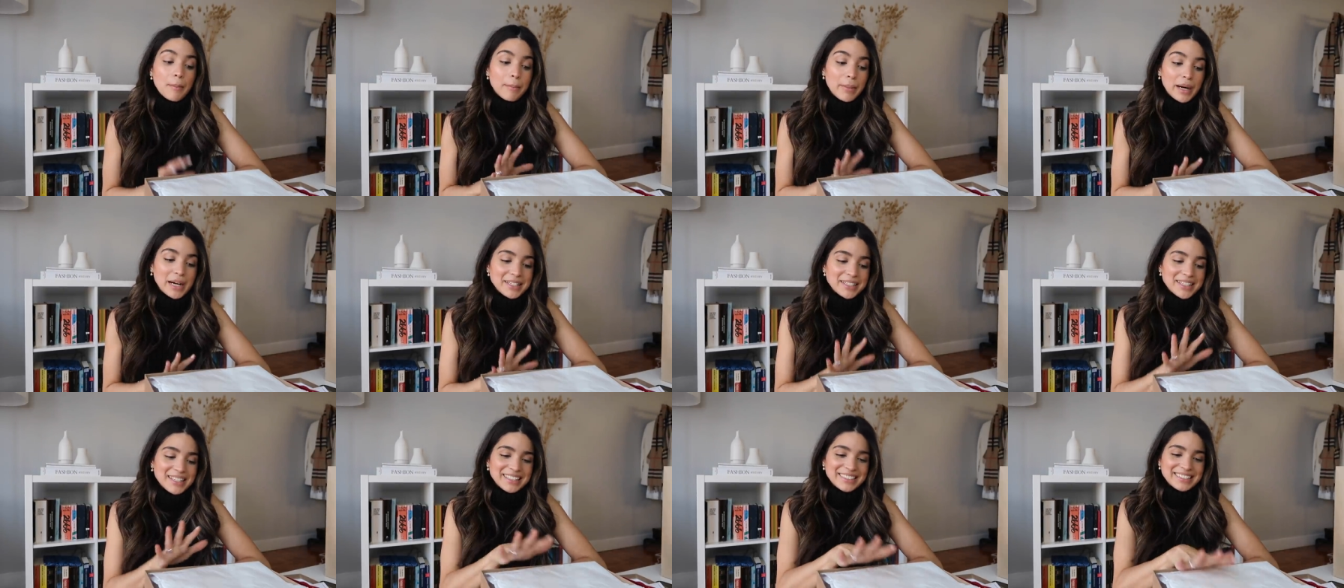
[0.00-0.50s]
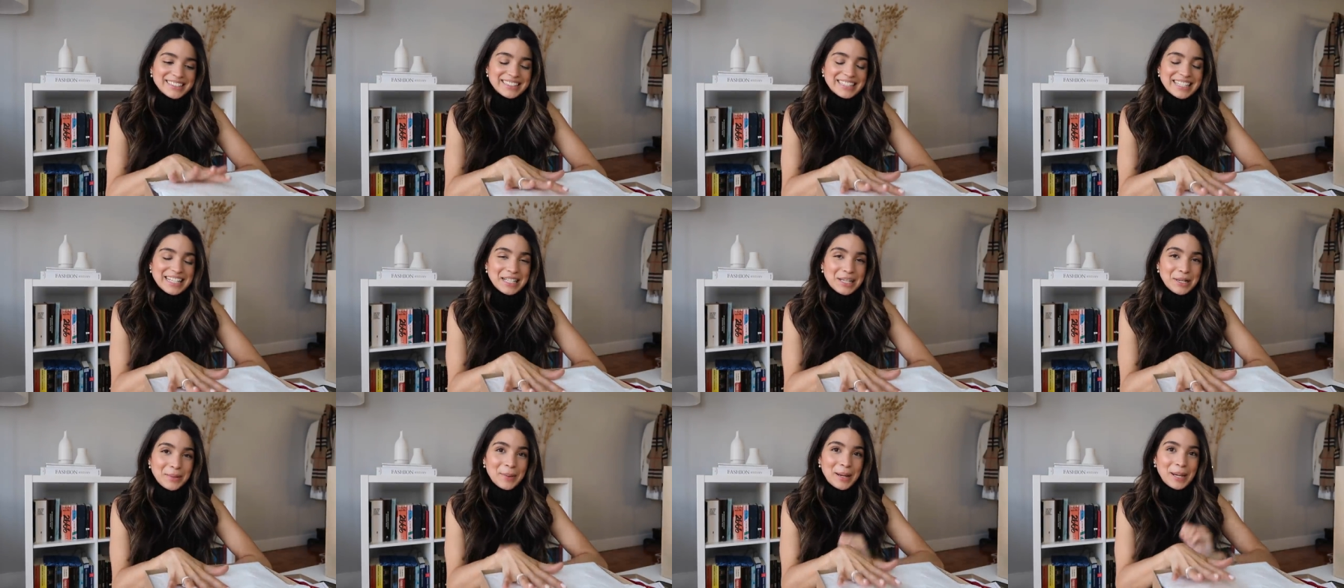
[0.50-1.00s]
But
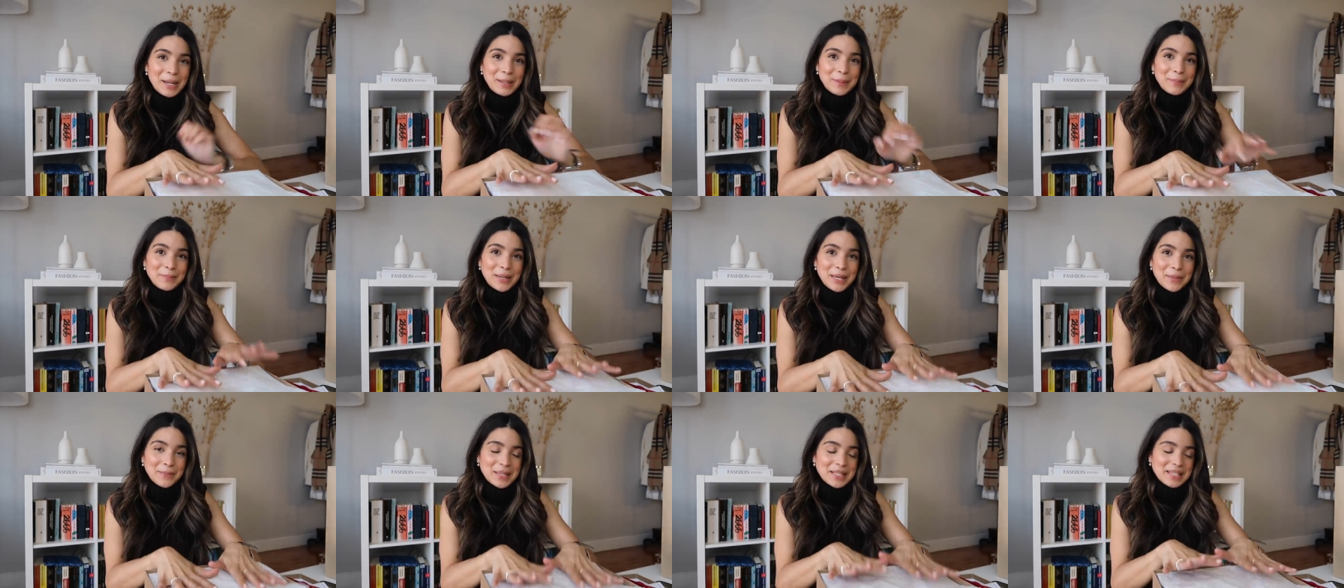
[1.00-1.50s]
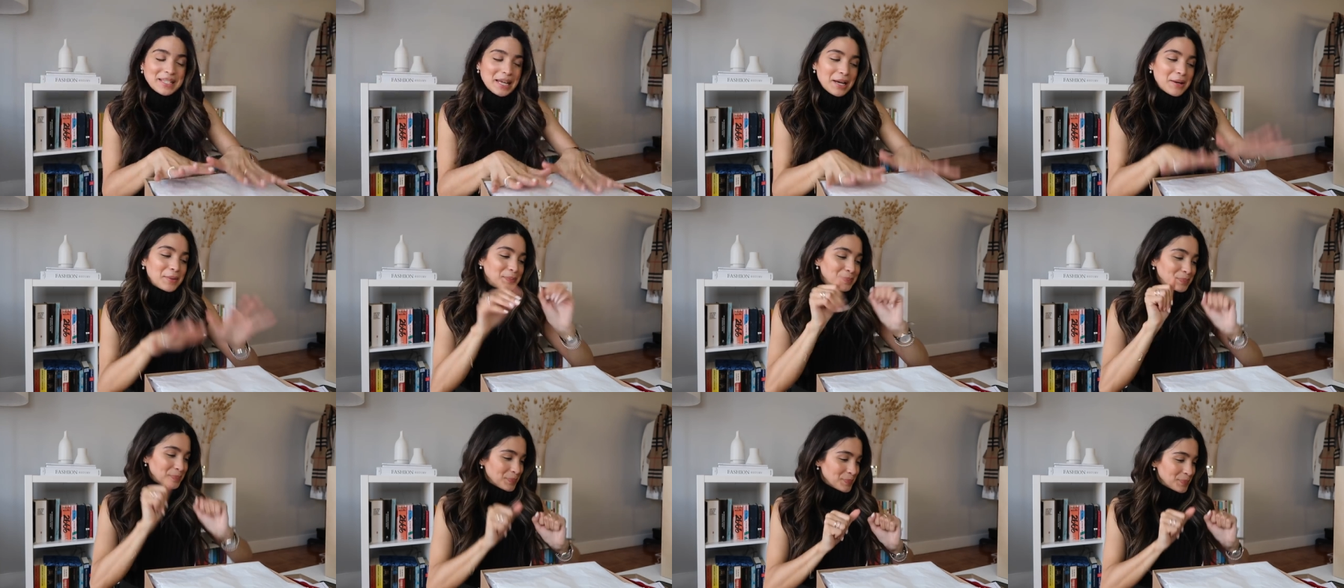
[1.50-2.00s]
these are my babies now.
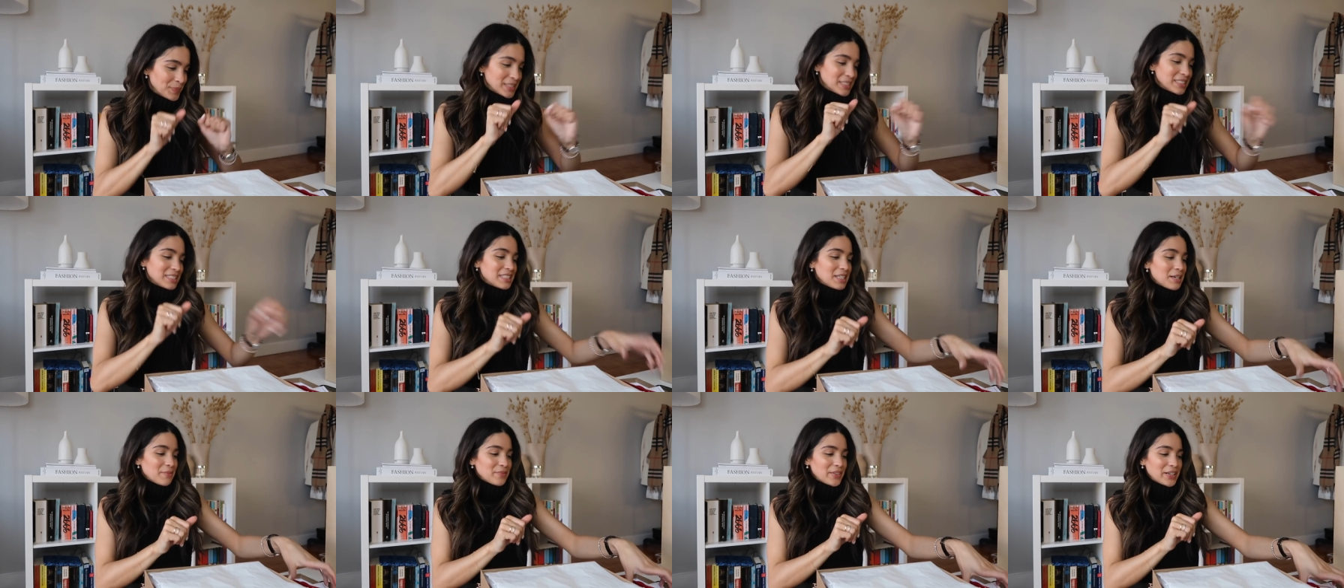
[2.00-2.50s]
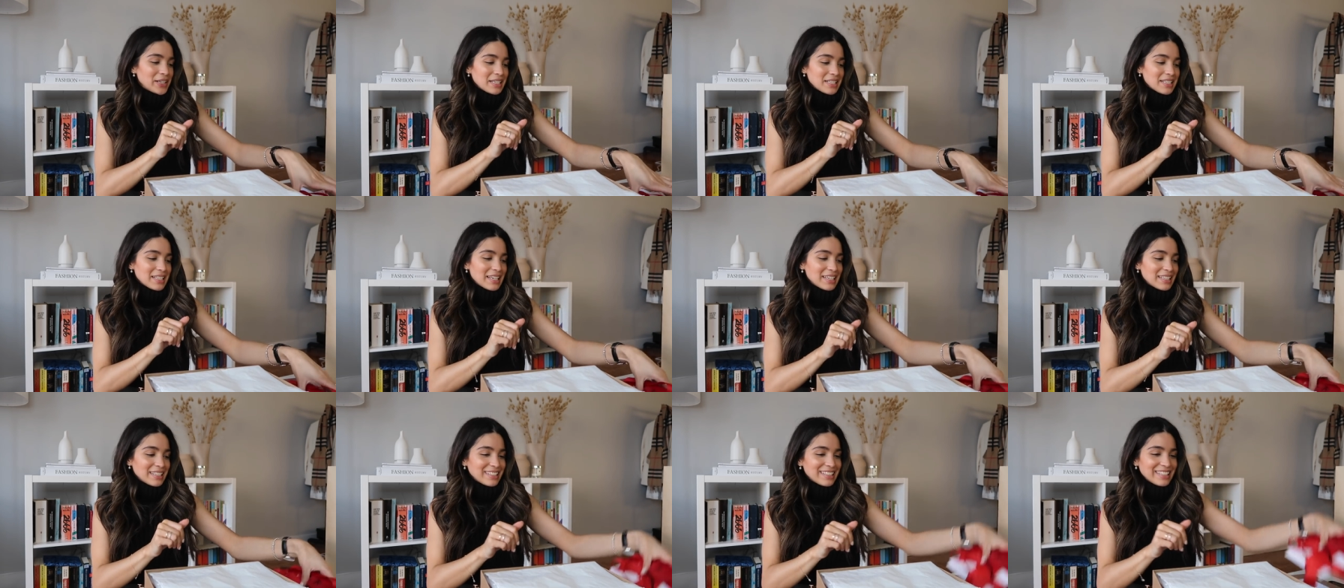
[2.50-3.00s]
Very
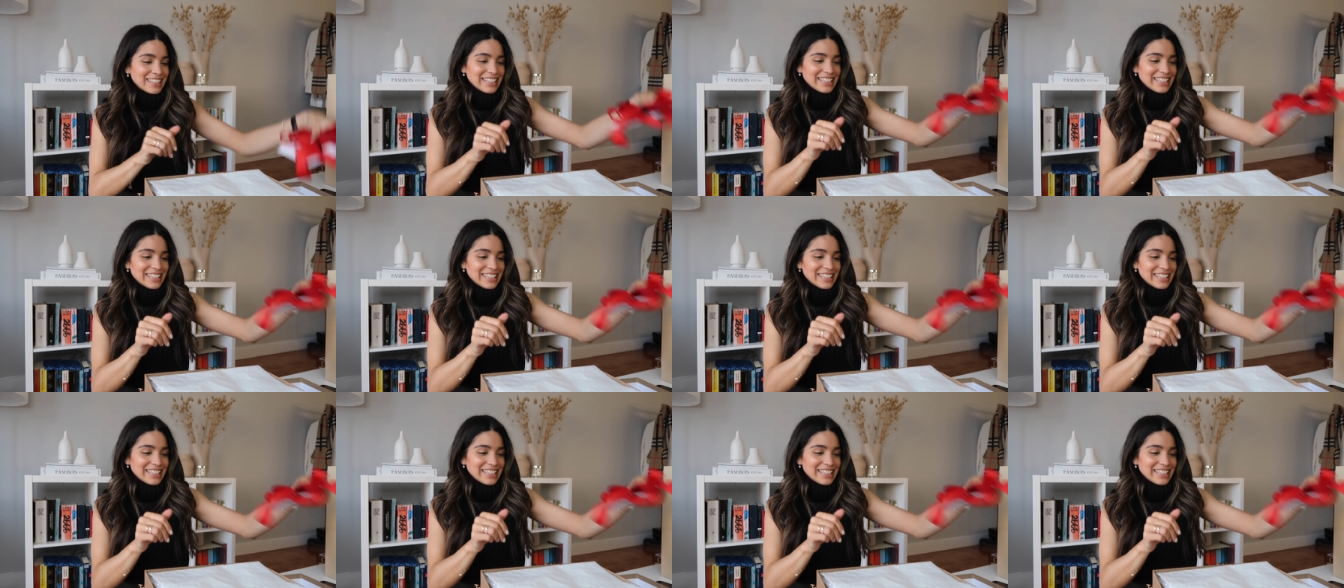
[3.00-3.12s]
excited.